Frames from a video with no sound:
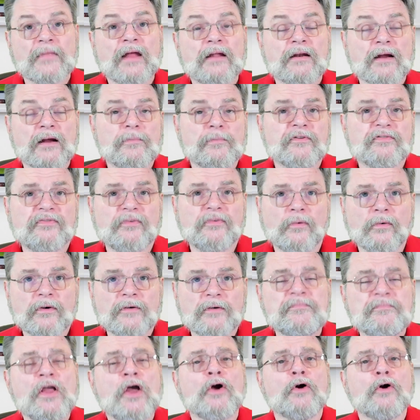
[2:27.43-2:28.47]
Number
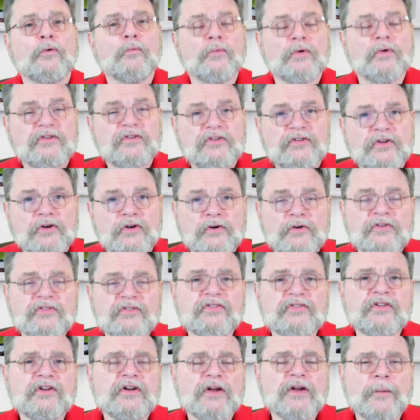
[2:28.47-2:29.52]
four, reduce
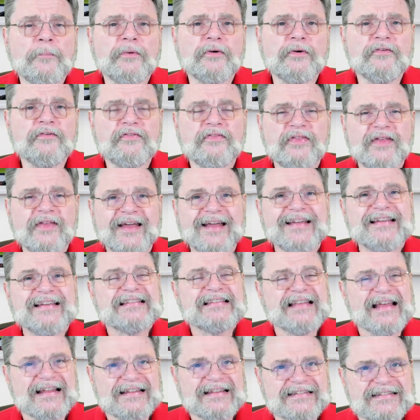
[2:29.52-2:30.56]
the number of things
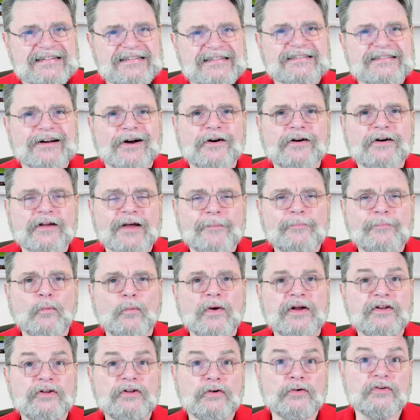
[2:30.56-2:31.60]
that start up
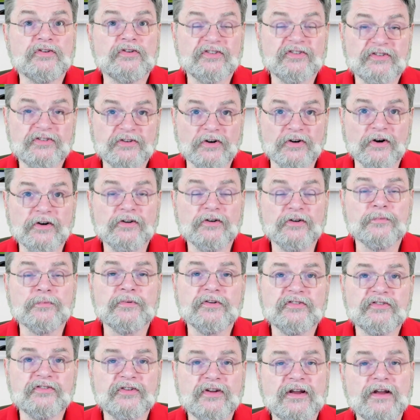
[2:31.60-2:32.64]
when you start your
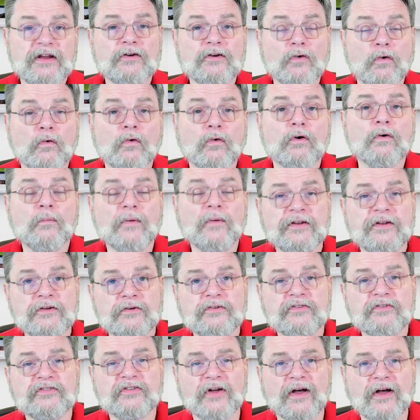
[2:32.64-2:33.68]
machine or when
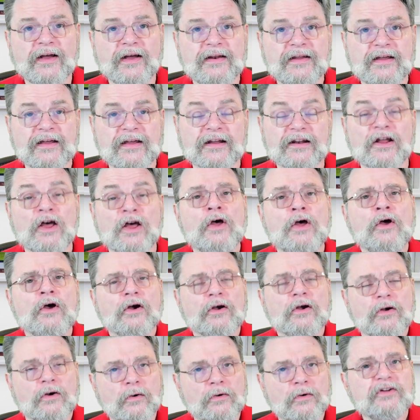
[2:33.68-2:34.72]
you sign in.
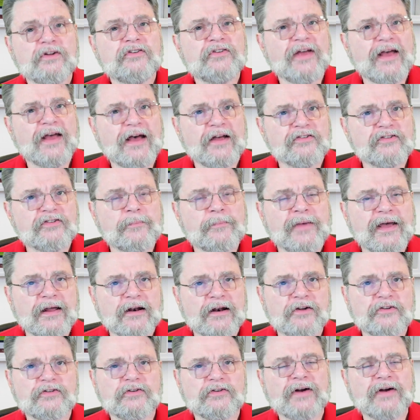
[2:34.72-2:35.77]
Go to Task
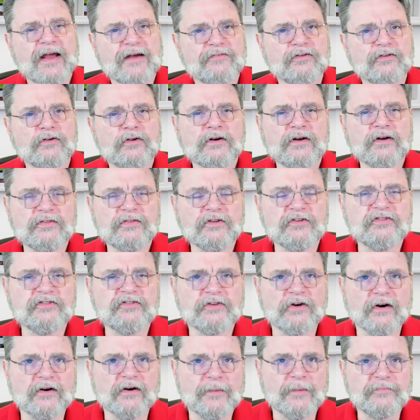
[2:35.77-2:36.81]
Manager, have a look at the
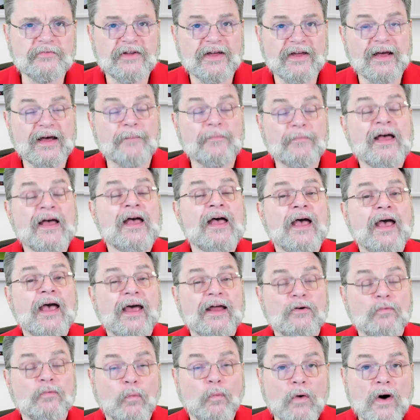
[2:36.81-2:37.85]
Startup tab,
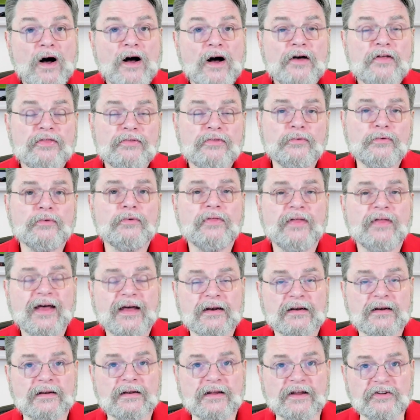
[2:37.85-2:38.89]
and walk through
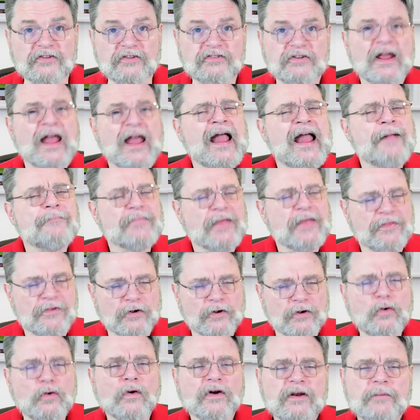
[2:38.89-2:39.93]
that list. There
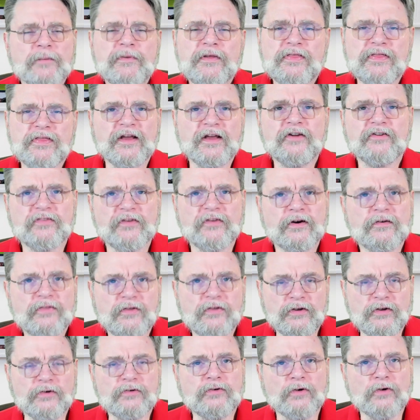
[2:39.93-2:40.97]
are going to be things there
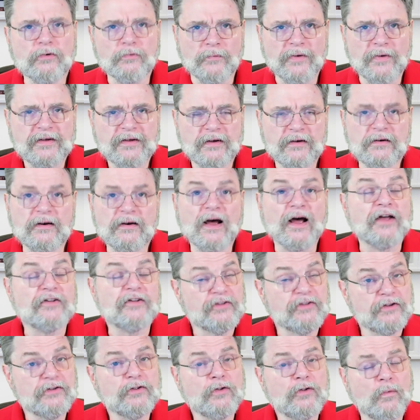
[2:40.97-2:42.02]
that you don't
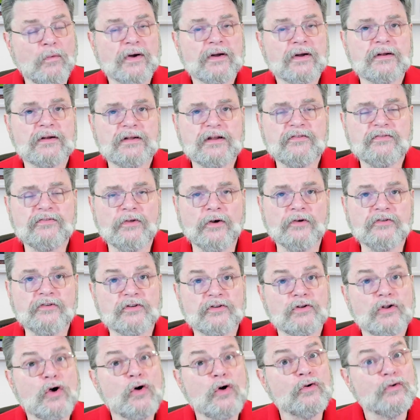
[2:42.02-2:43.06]
recognize, and you'll want to leave those
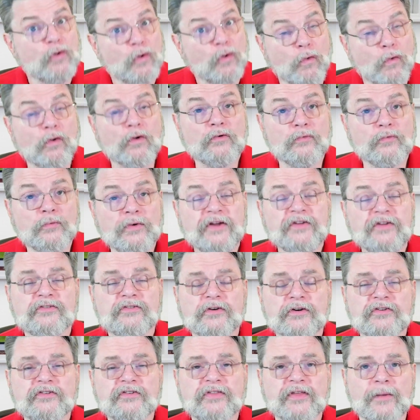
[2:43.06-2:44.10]
alone or
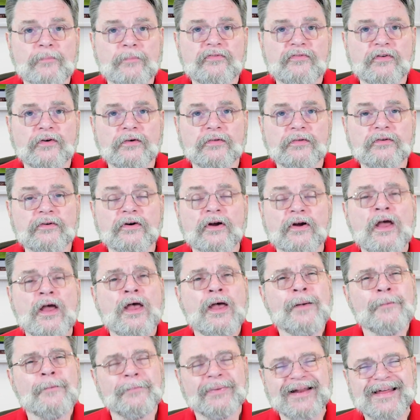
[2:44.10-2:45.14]
research them further.
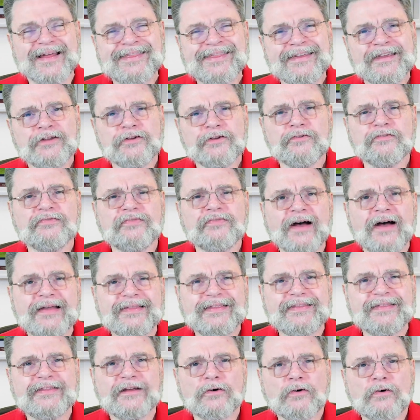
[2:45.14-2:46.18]
But I think you'll find
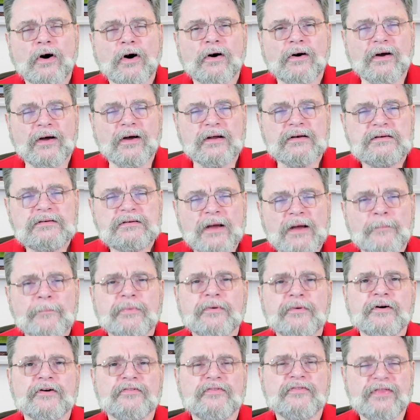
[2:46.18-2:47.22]
that there are a
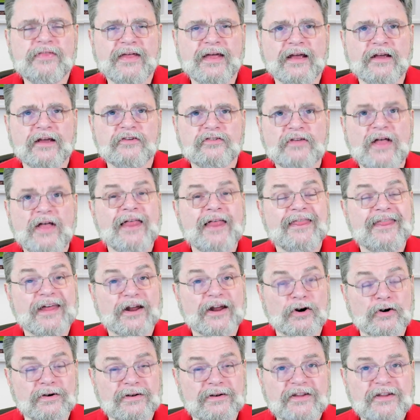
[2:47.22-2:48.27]
number of things that
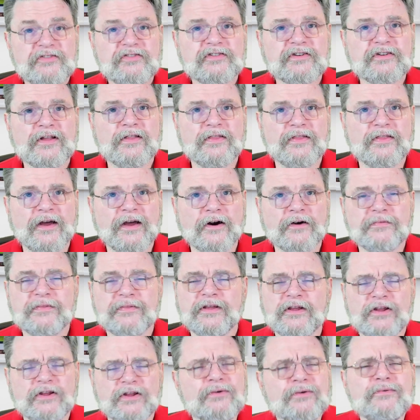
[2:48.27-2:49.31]
are listed there
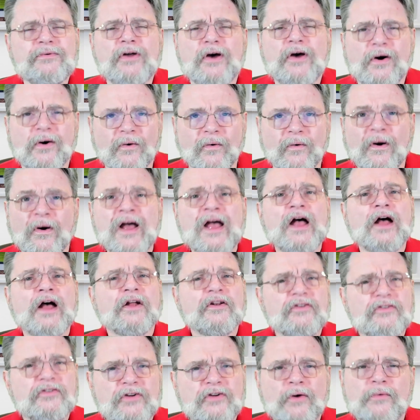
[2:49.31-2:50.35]
that you know
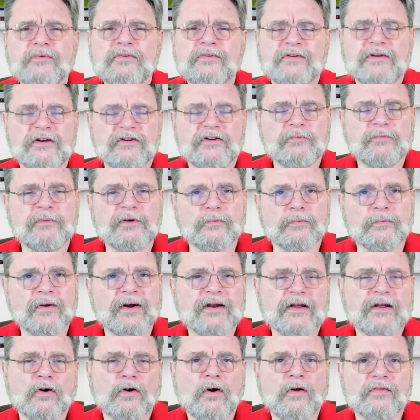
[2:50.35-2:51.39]
don't need to be
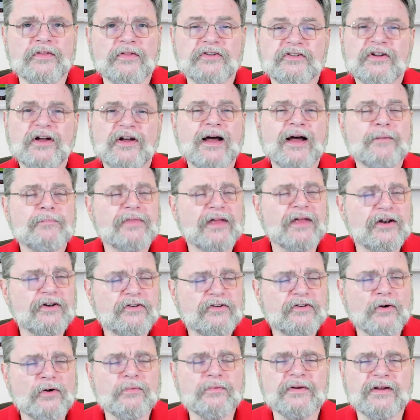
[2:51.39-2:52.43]
running all the time. They
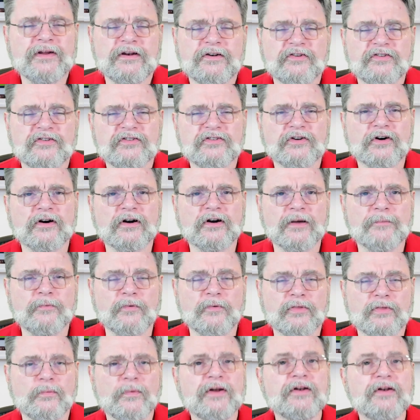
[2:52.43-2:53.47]
don't need to start up
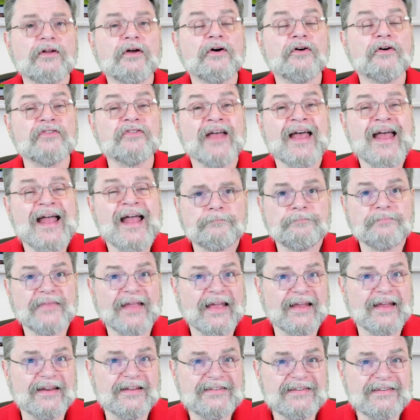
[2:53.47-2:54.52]
with Windows.
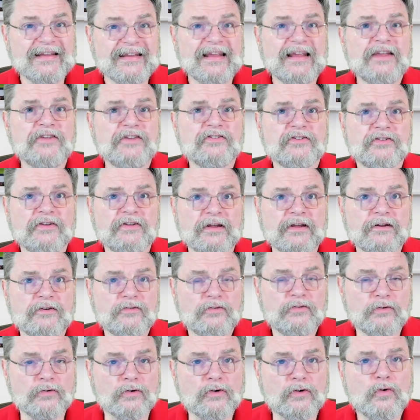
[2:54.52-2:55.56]
And it's easy
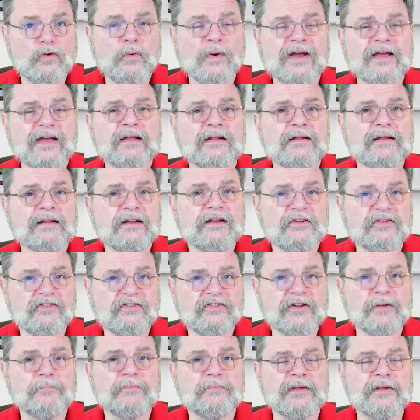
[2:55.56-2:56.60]
to quickly
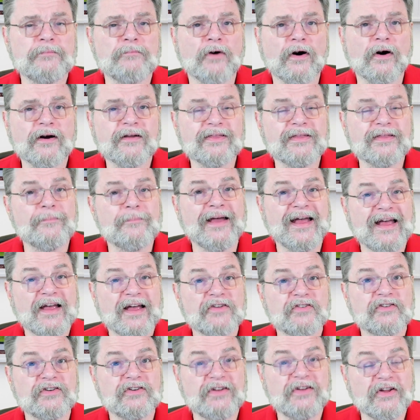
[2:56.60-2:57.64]
simply mark them
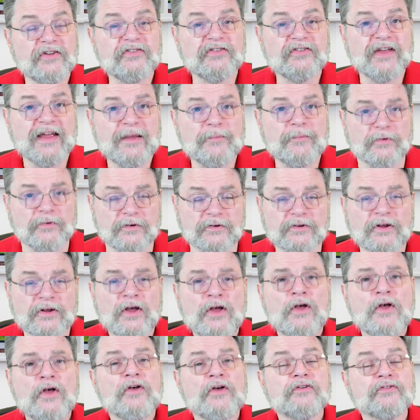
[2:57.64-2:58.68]
as disabled
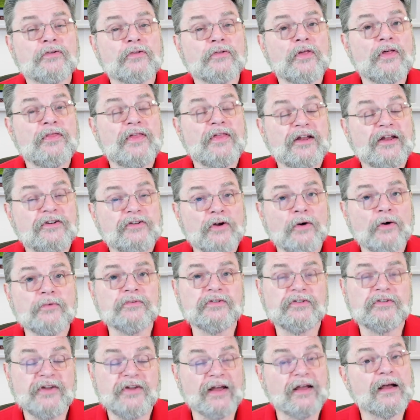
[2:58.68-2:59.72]
so that they
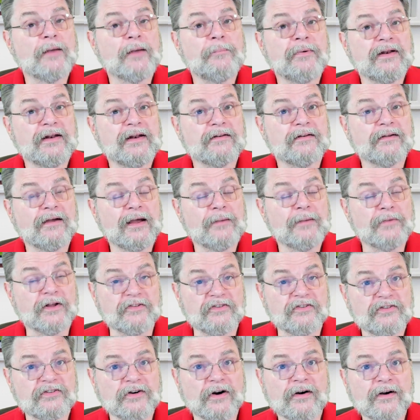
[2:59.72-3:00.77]
don't take up any time at
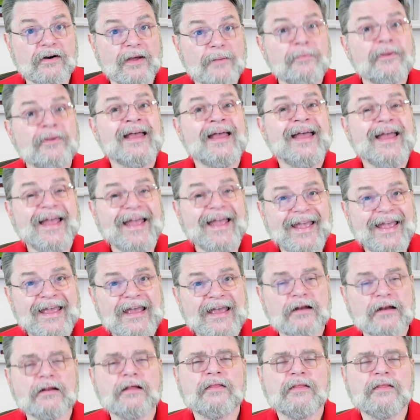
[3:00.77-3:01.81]
startup
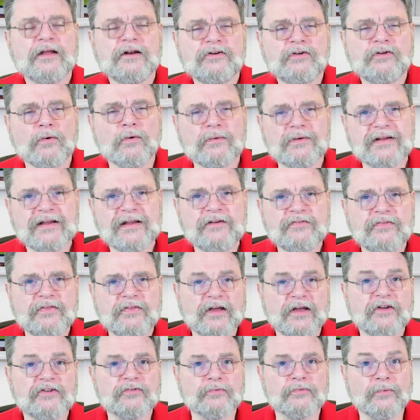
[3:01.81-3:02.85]
and they don't leave
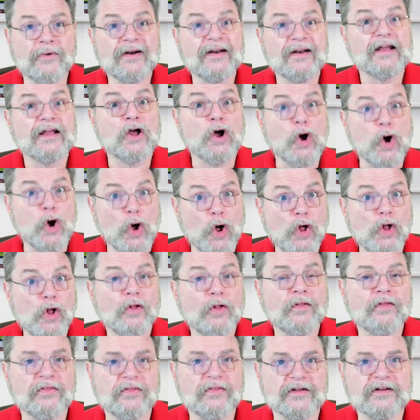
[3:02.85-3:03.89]
things running
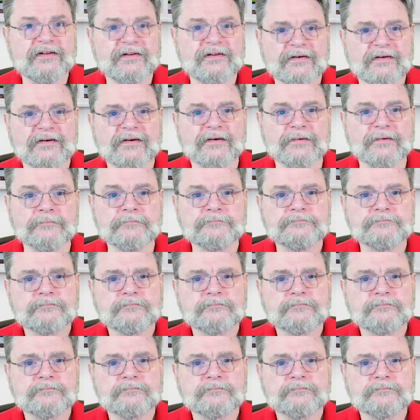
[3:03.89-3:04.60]
all the time.